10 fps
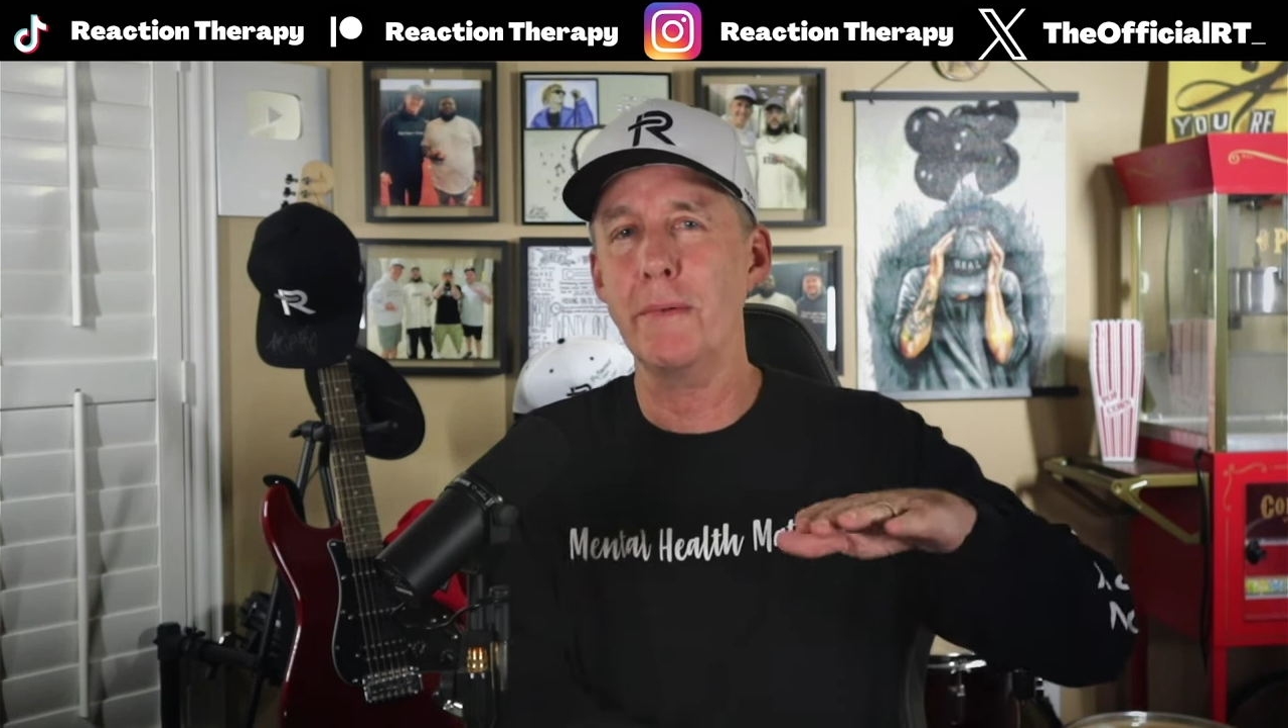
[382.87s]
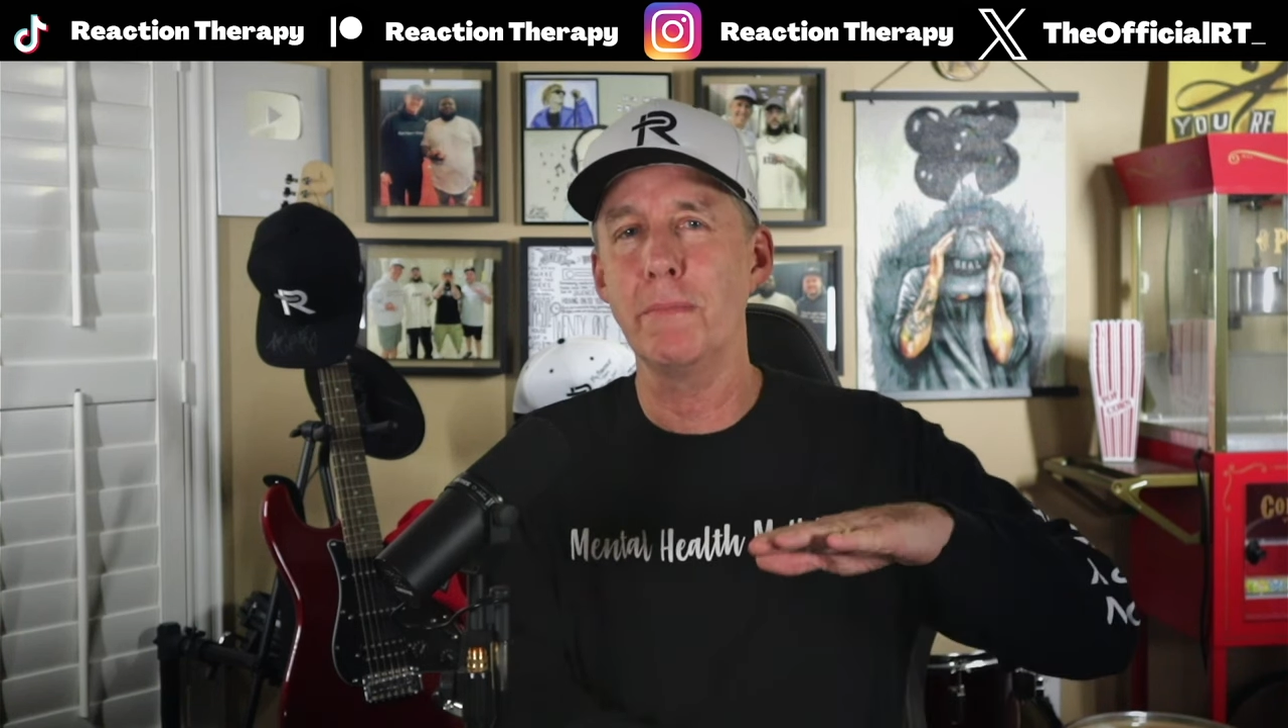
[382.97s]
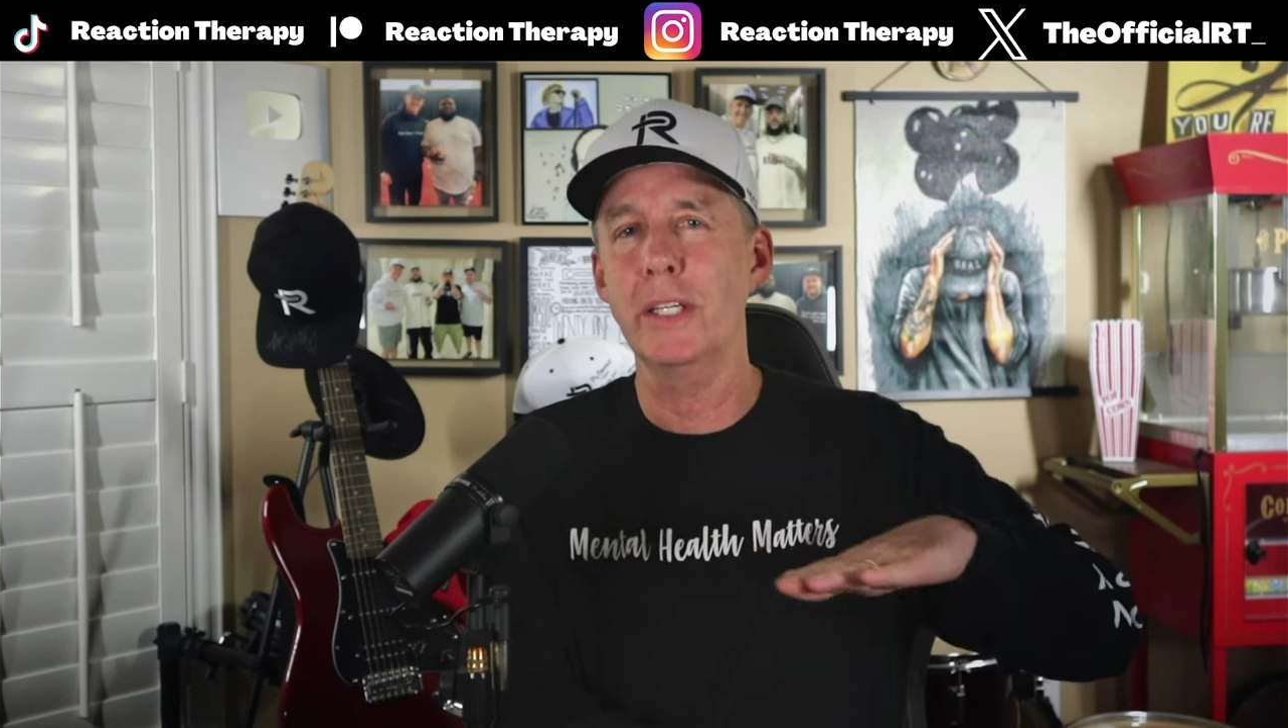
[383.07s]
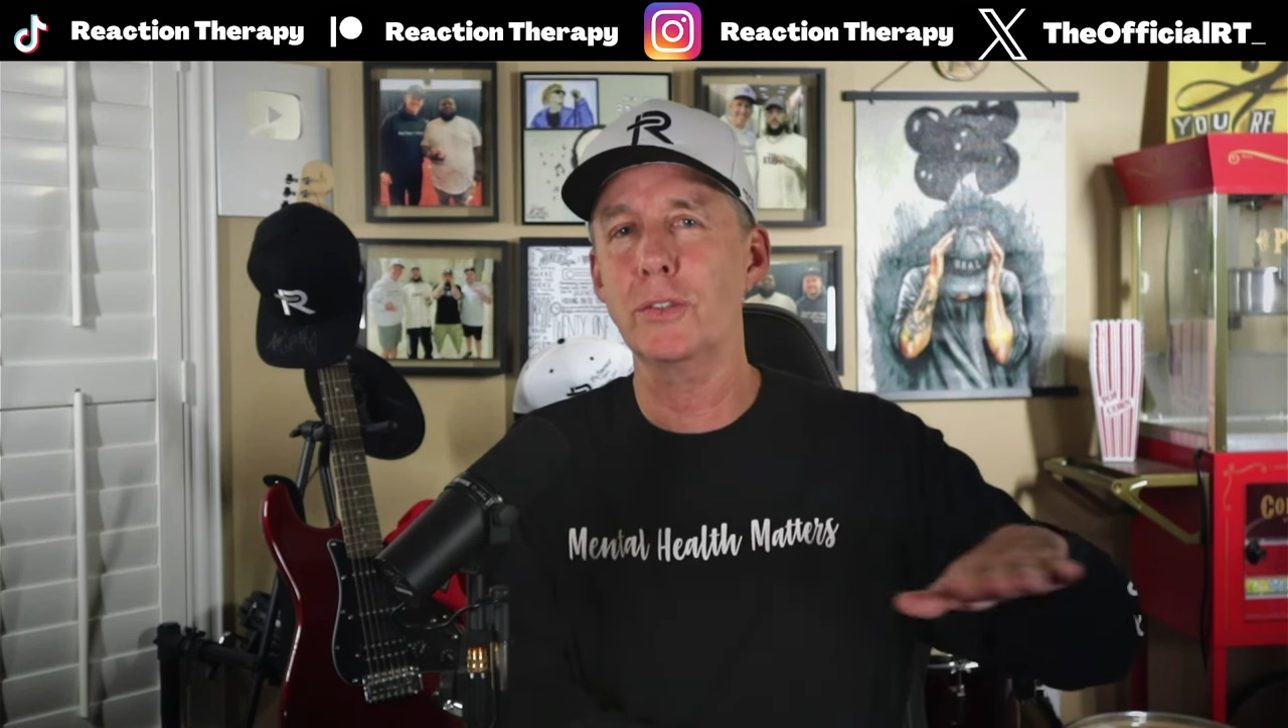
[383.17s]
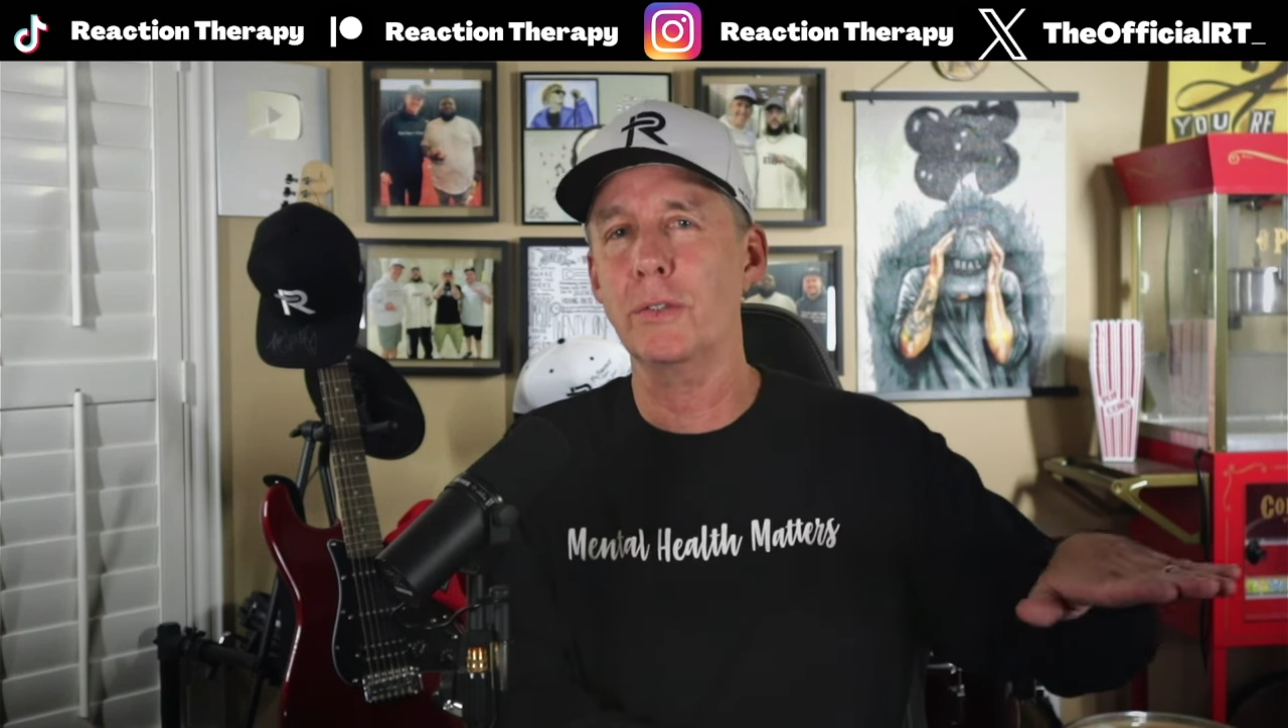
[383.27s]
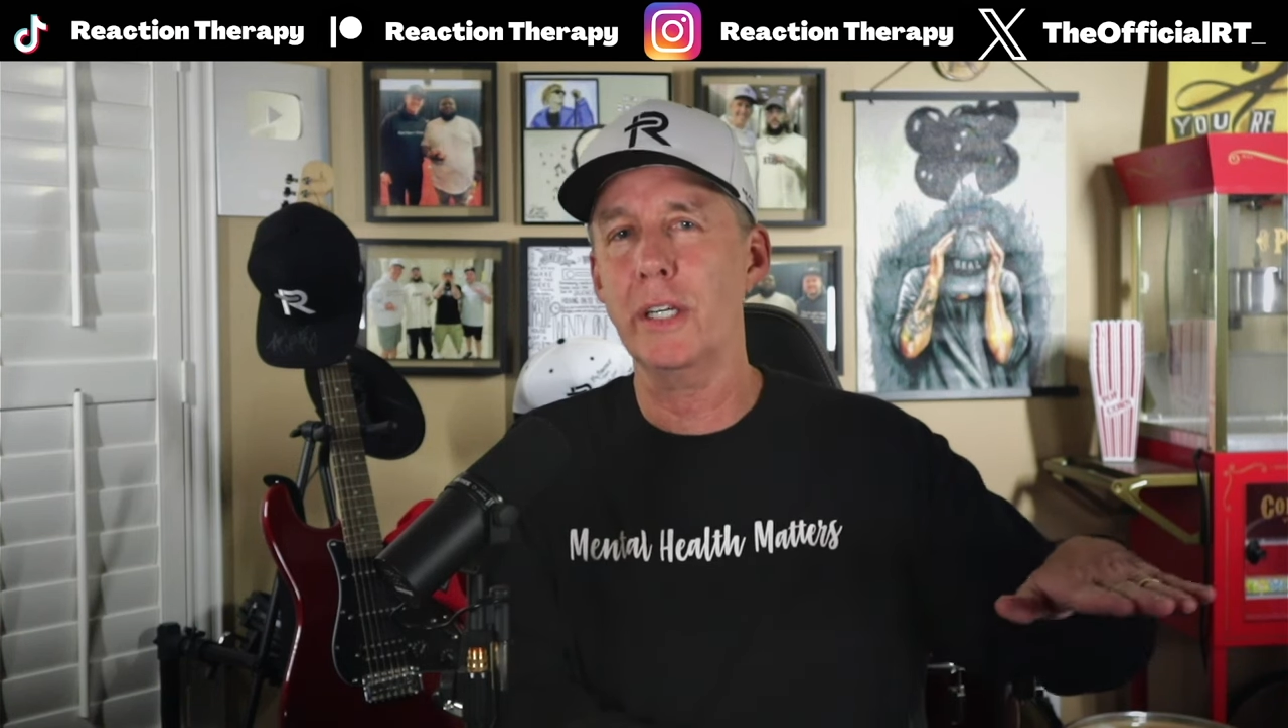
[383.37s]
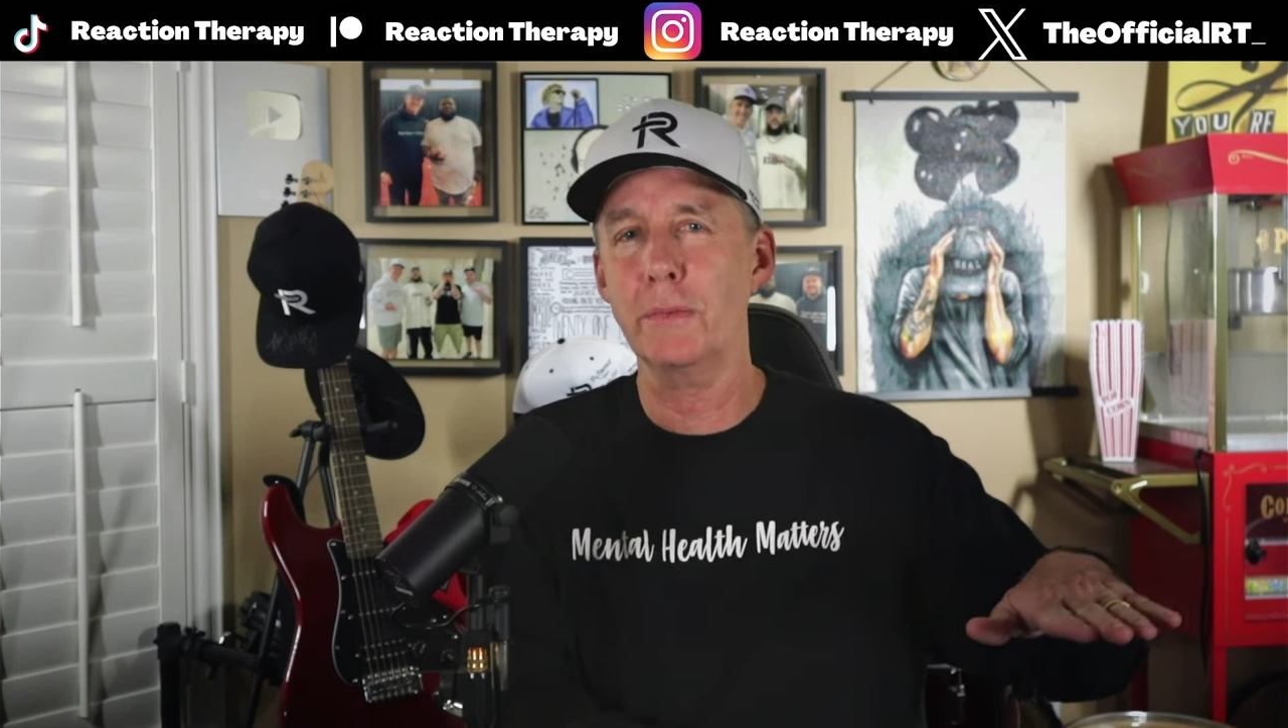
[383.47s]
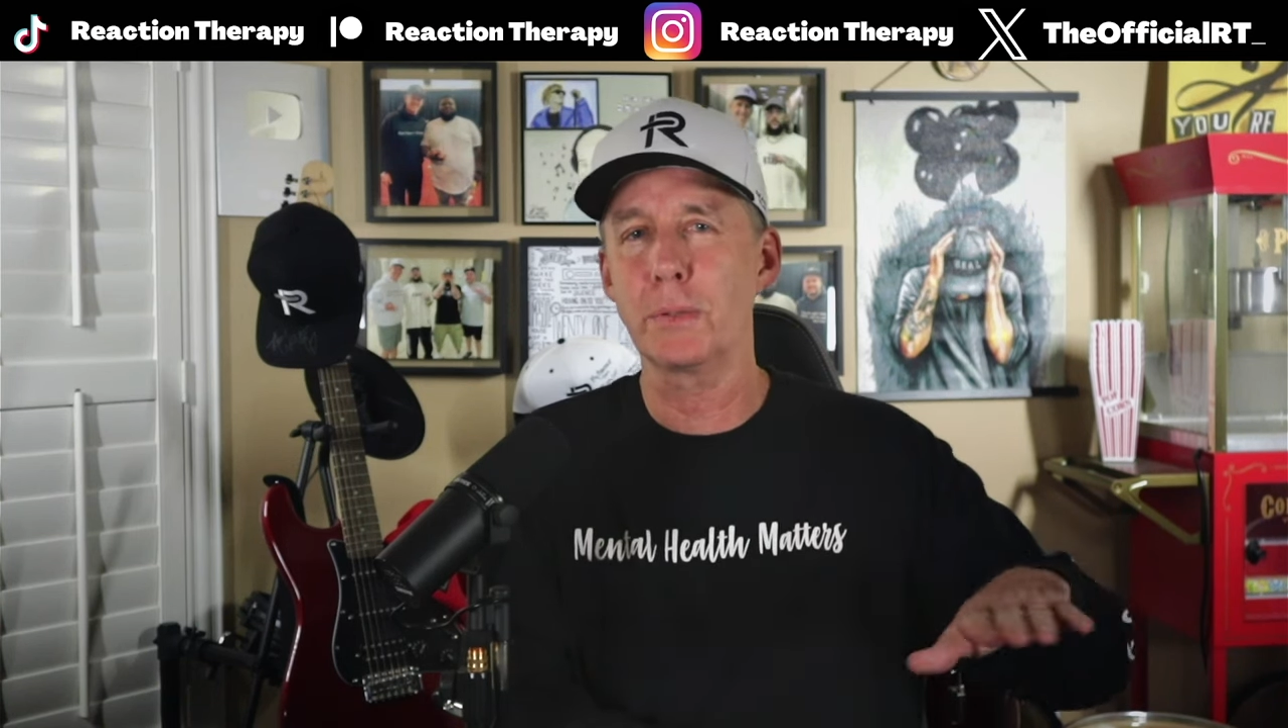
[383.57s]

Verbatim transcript: mental health